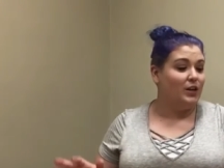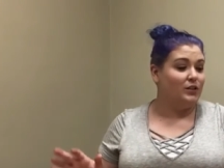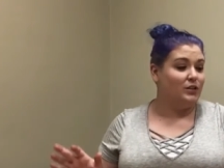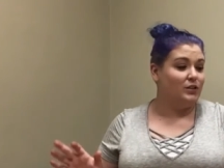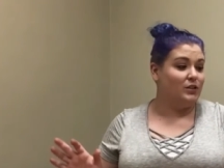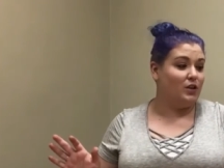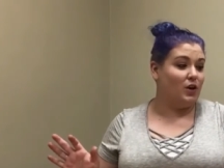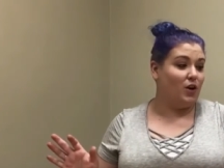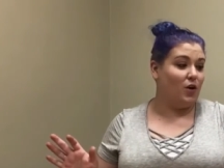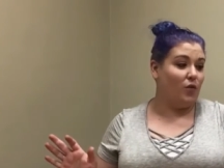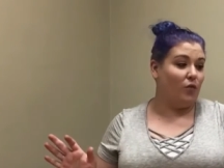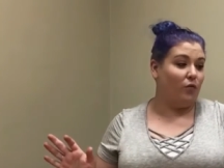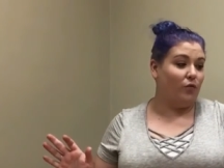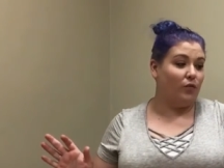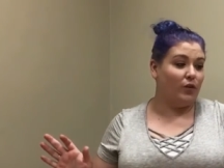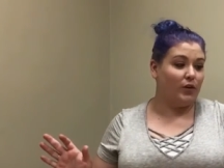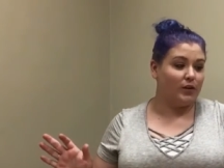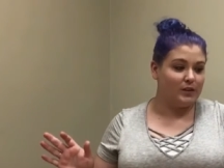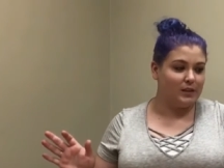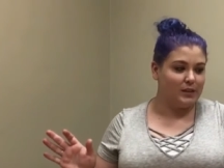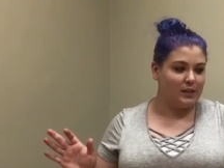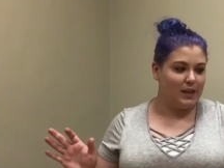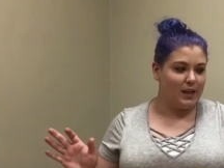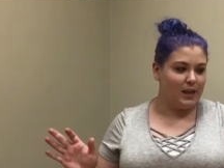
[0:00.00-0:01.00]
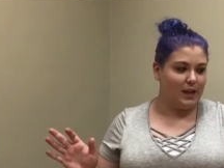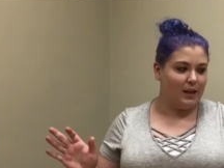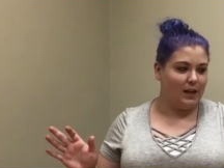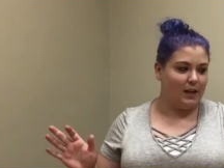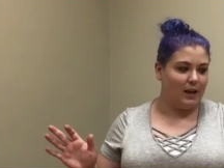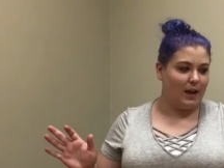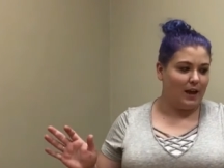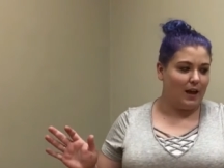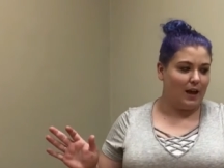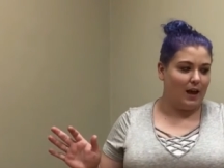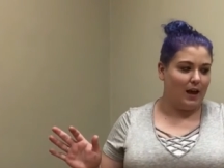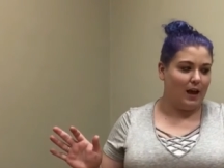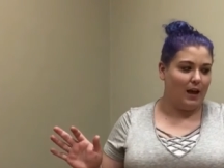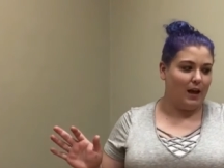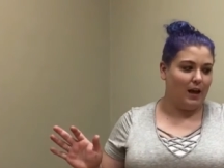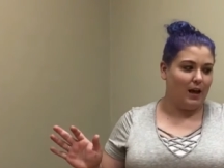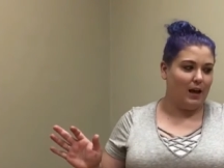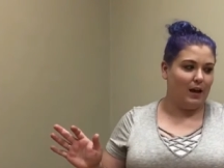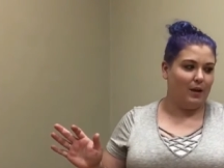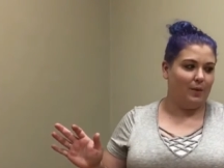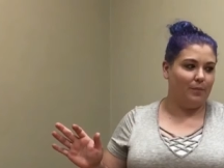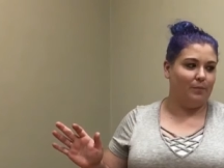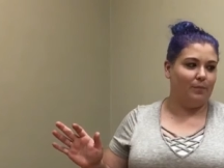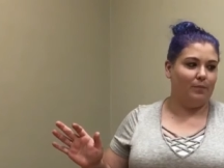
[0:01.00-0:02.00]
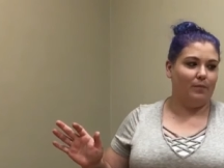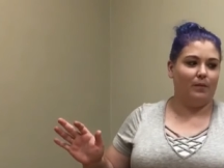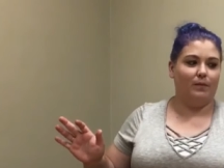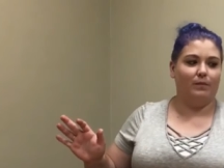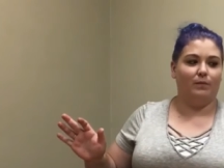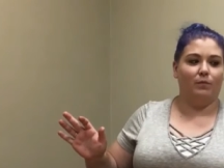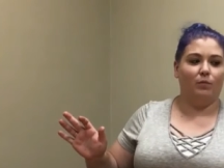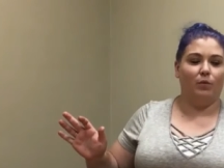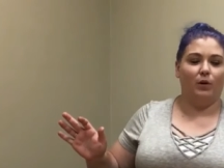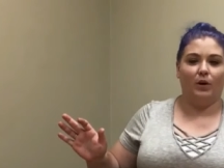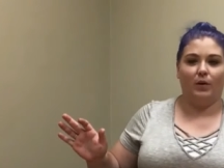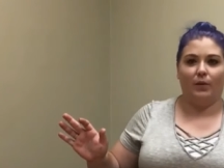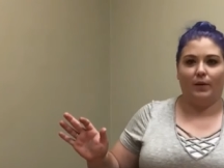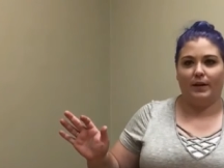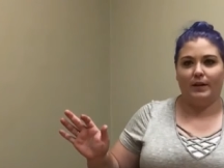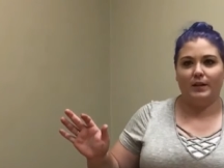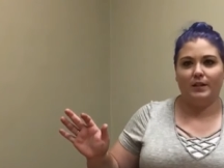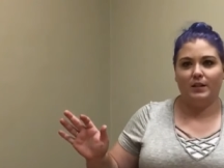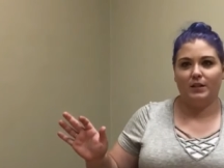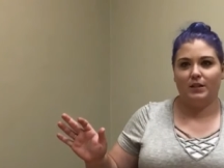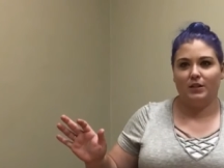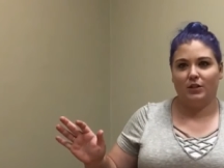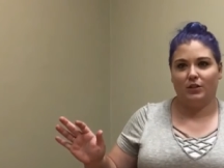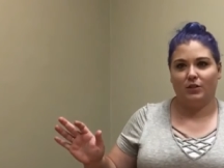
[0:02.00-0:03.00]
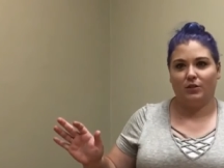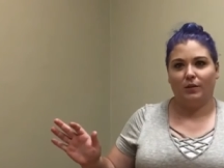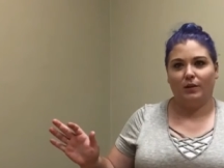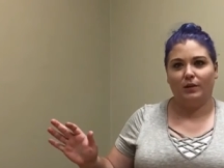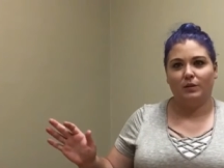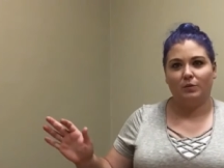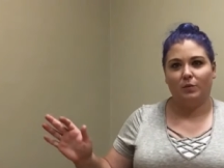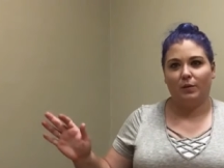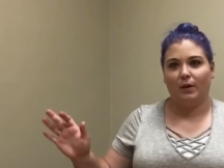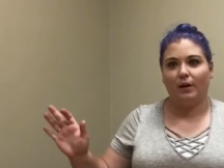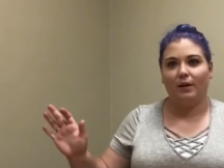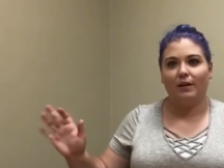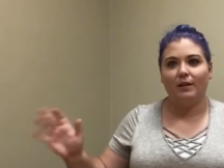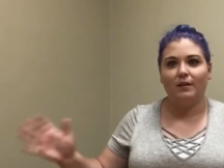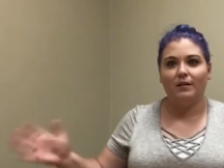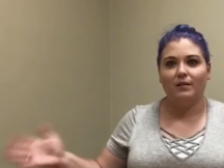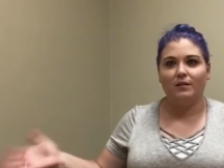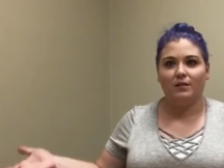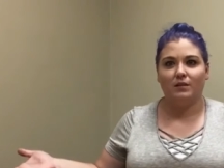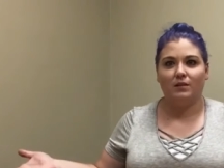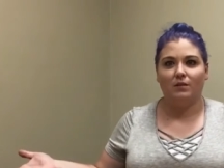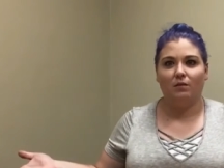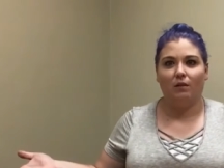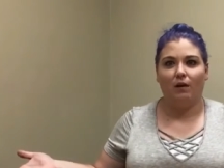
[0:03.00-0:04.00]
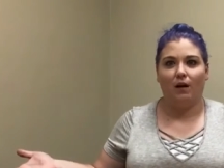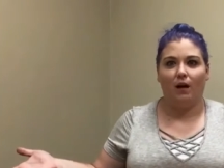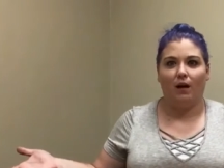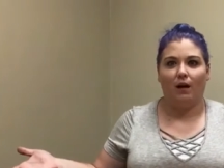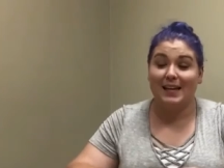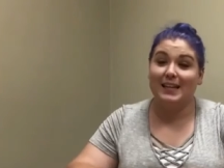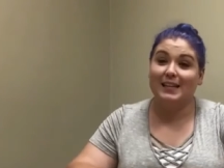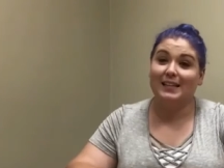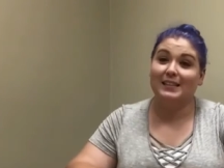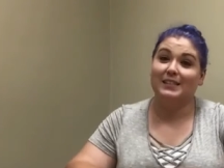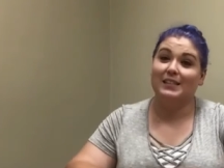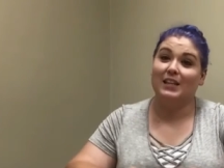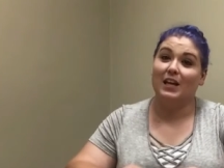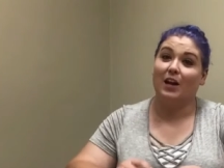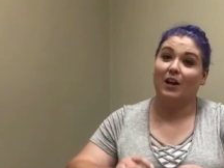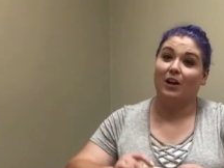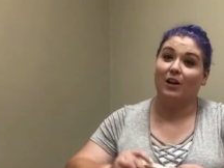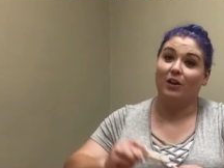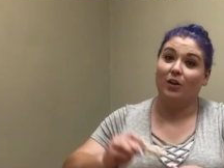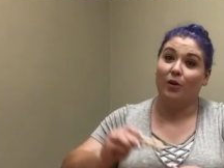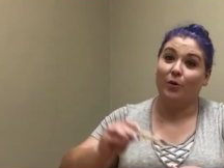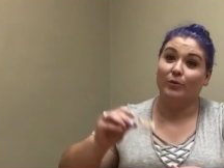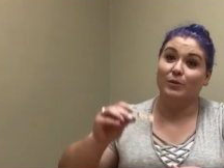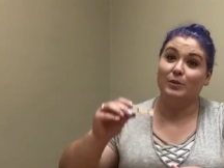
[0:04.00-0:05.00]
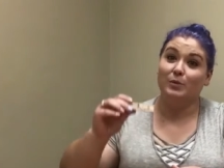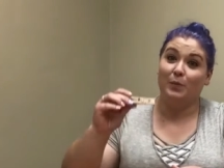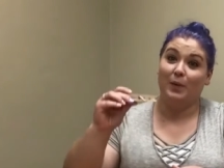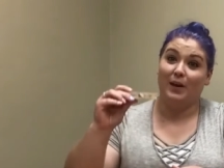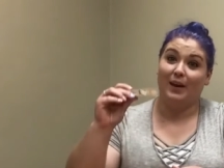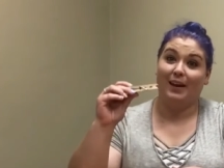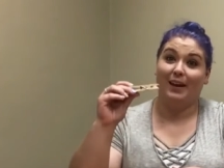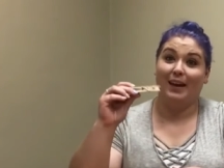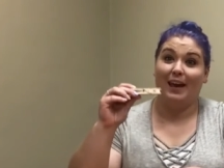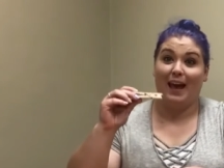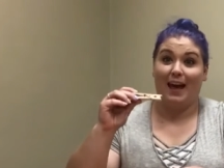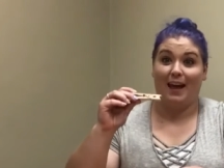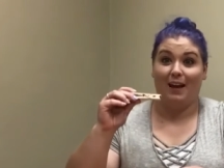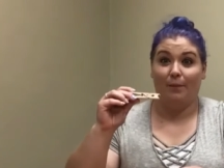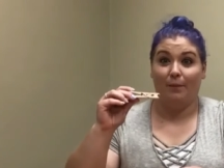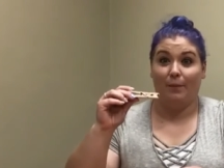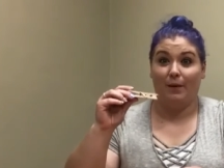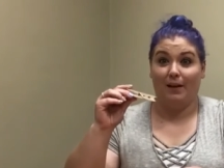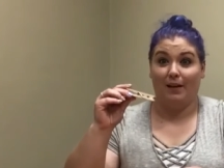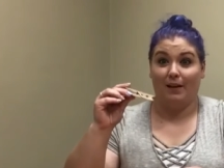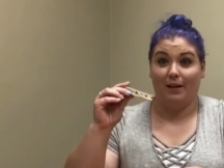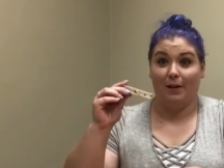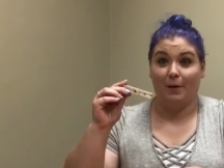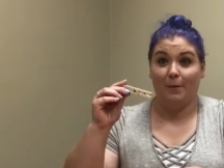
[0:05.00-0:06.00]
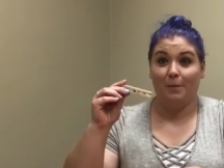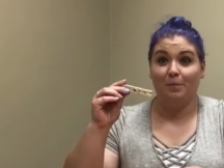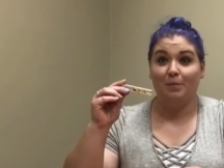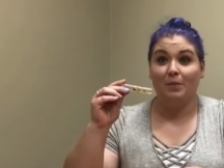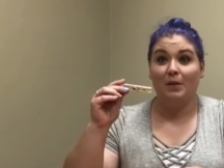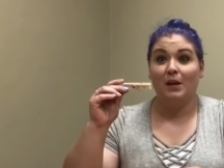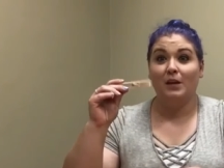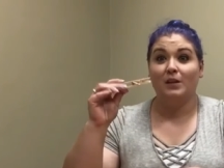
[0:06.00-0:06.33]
So first thing um, we're going to do is we're going to do is the clothespin caterpillar.